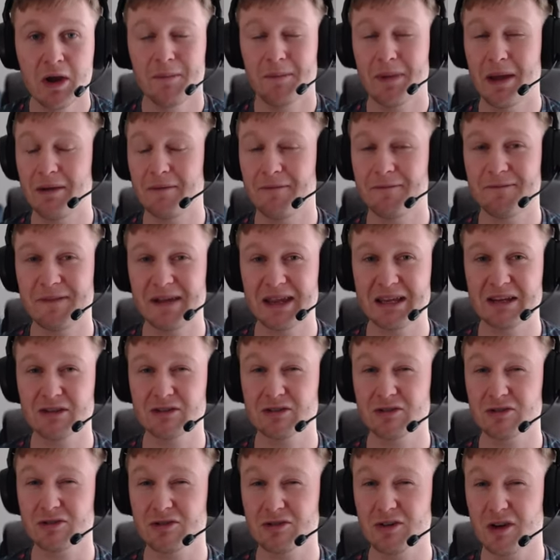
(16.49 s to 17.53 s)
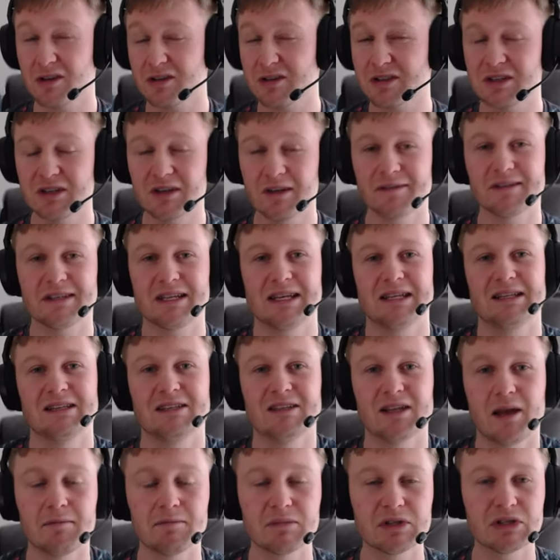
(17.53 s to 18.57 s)
but fingers crossed you've seen
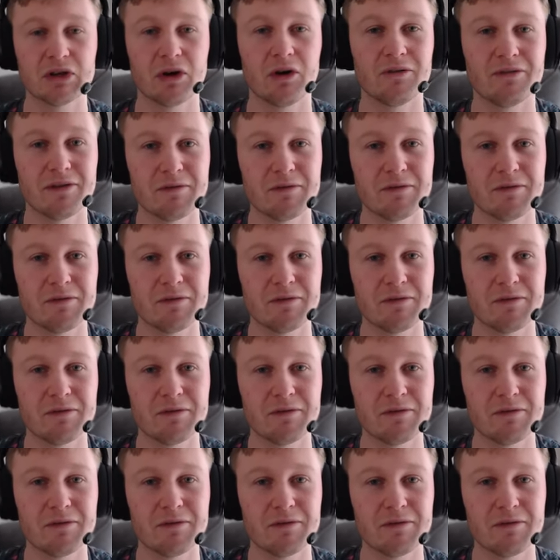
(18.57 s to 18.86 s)
some sort